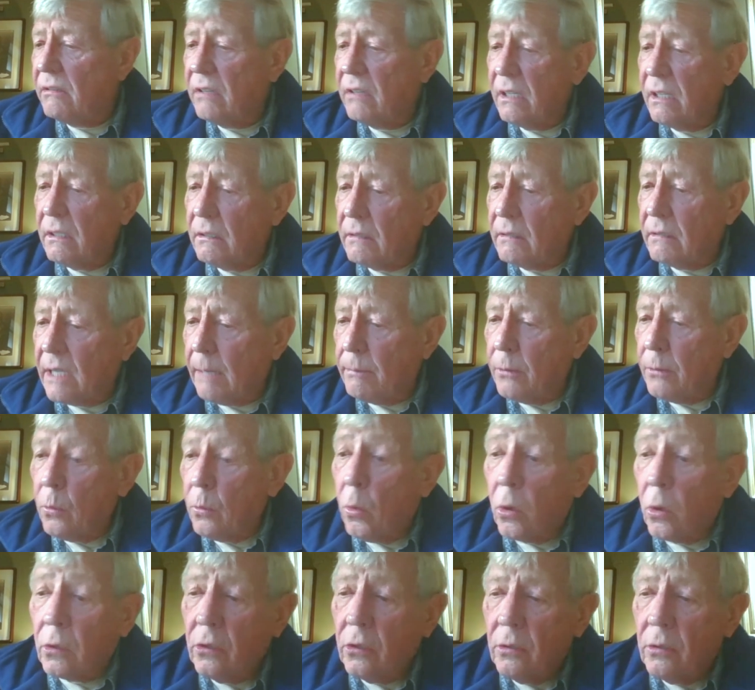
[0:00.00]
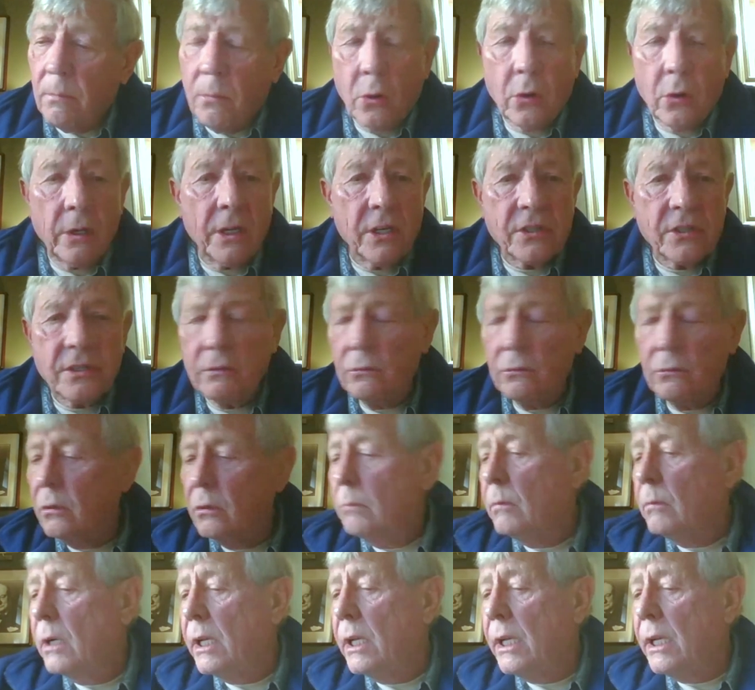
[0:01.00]
yeah, a couple of Waterloo boys,
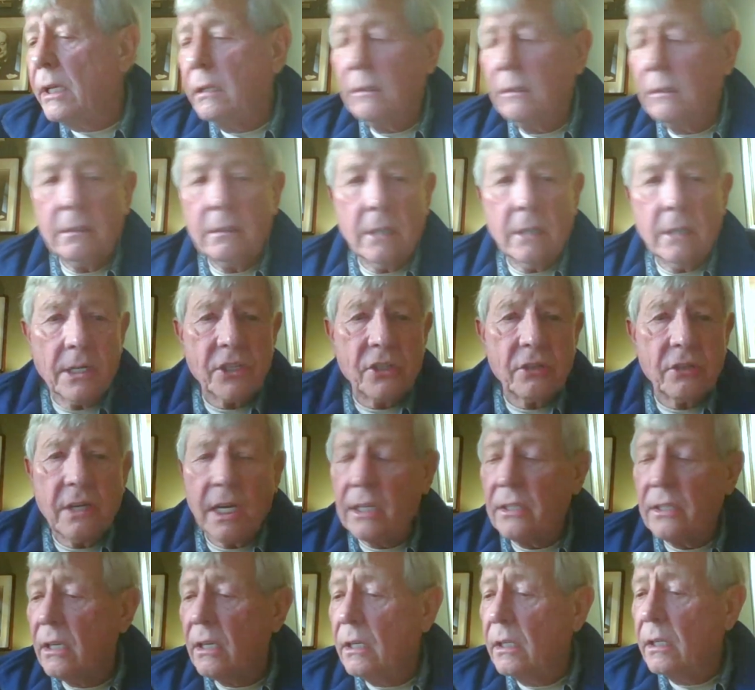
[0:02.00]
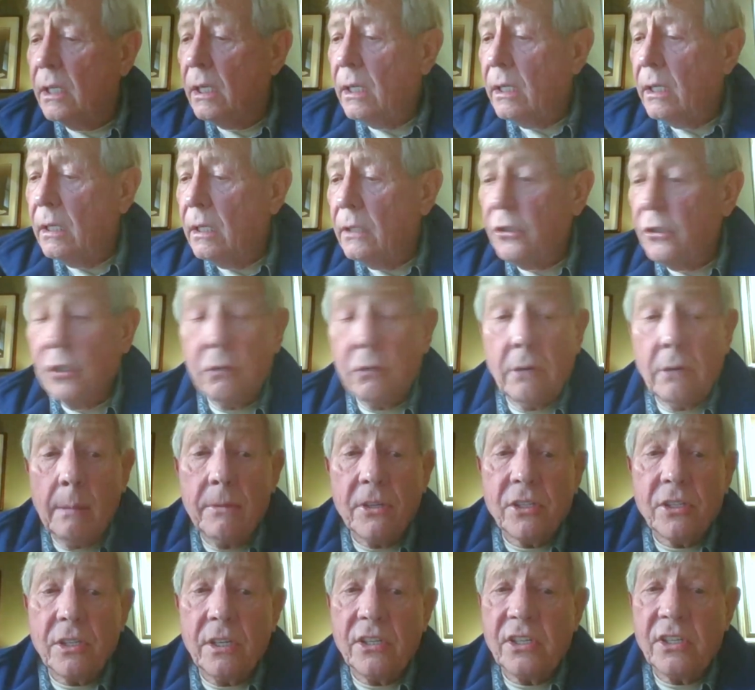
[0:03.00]
Roomley, nice tractor, 2
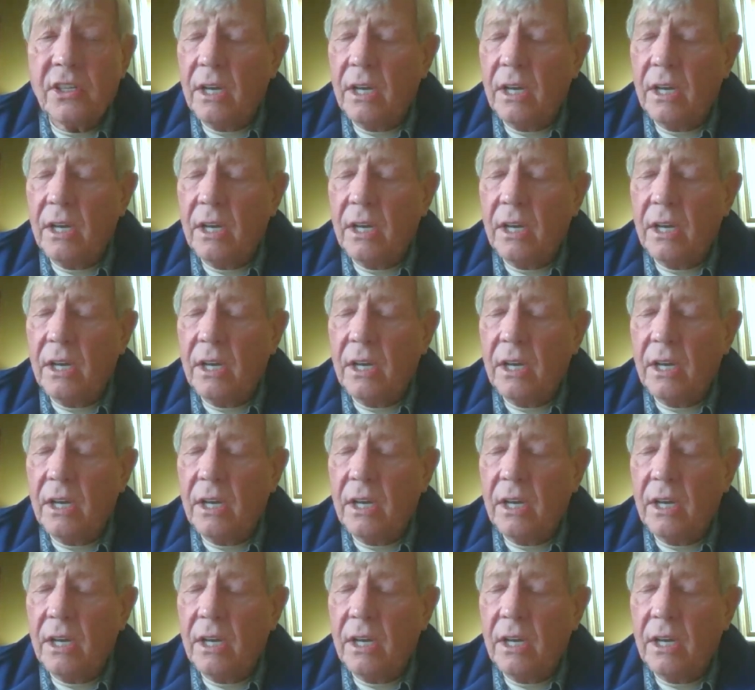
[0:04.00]
Emersons.